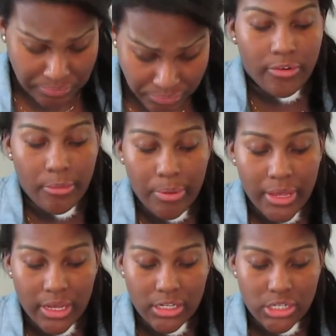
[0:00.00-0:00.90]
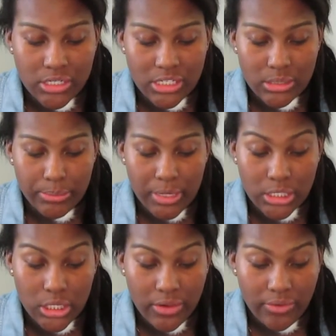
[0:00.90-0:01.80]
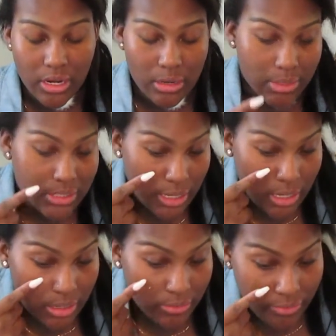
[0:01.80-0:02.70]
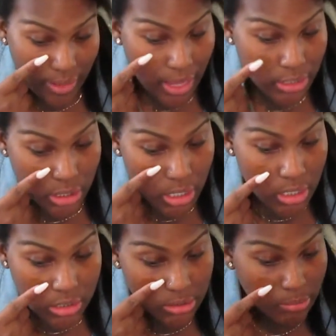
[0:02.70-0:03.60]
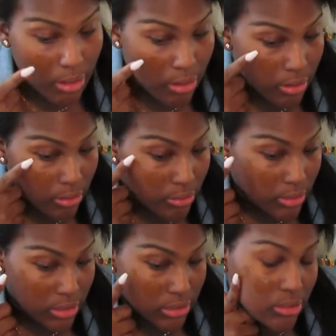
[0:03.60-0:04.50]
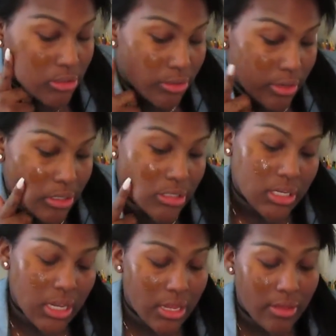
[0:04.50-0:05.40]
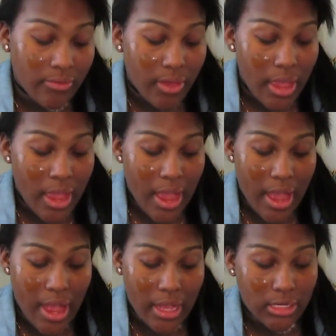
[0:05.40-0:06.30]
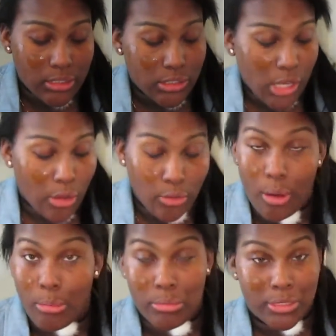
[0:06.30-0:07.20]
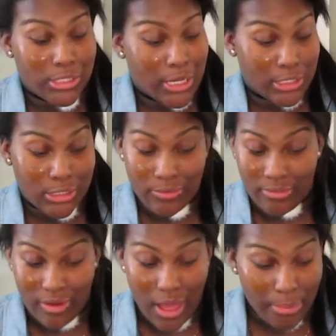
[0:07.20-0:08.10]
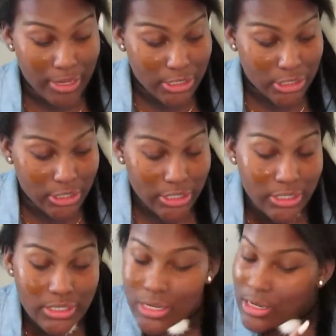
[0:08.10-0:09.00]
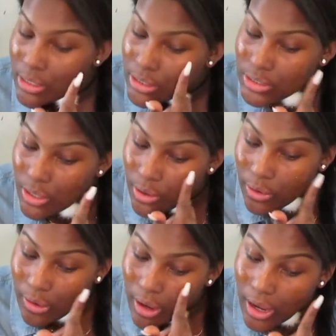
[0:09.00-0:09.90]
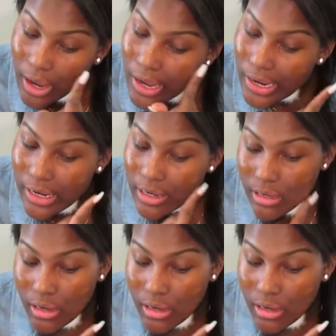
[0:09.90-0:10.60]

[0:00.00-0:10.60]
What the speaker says: For pictures, especially if you're going to be taking it in flash, tomorrow is New Year's Eve, and y'all mom will be taking some flat pictures, so I